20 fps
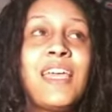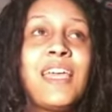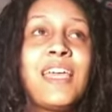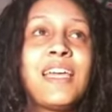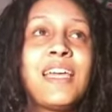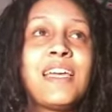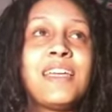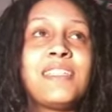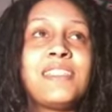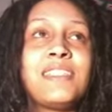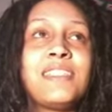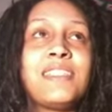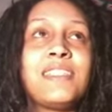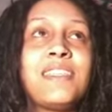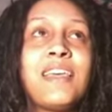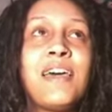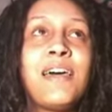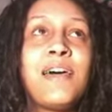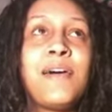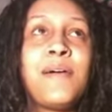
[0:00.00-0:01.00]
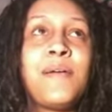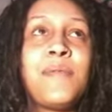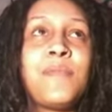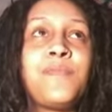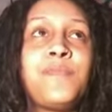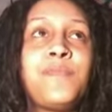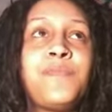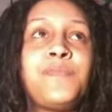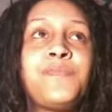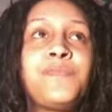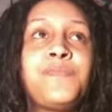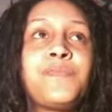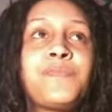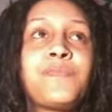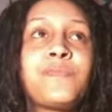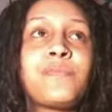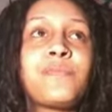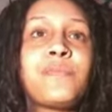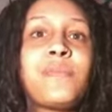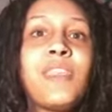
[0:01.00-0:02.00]
And
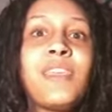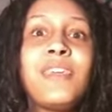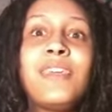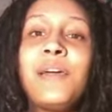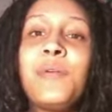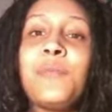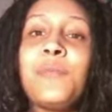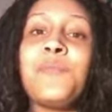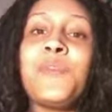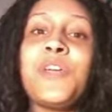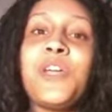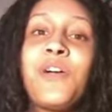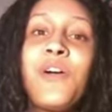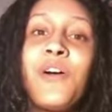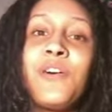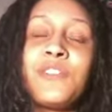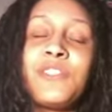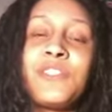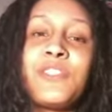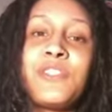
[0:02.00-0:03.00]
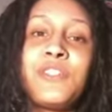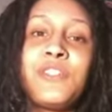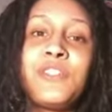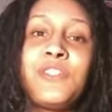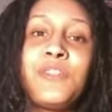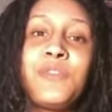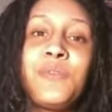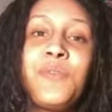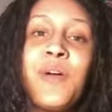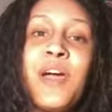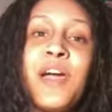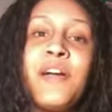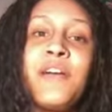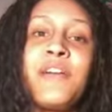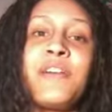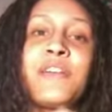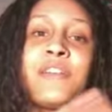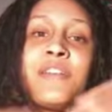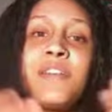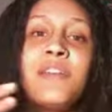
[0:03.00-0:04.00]
yeah, we are also going to do
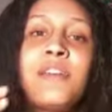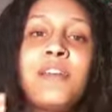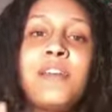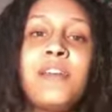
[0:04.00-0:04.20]
our